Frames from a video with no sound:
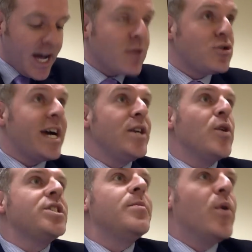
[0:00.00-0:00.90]
I'll try
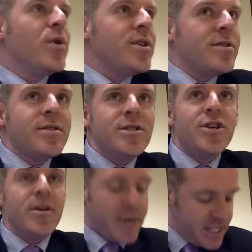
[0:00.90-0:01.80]
not to bore you
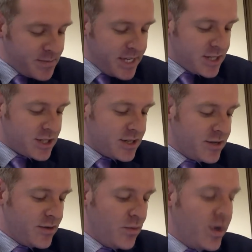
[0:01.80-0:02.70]
during my speech
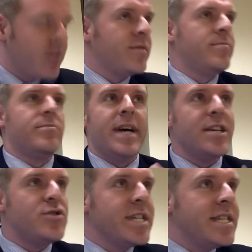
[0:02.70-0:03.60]
with
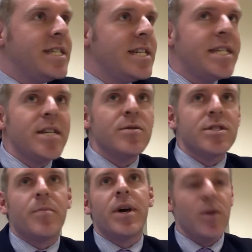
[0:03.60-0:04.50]
intricate details
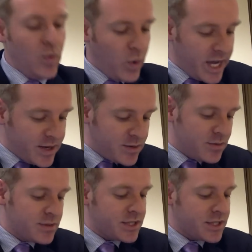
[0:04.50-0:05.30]
about Wales,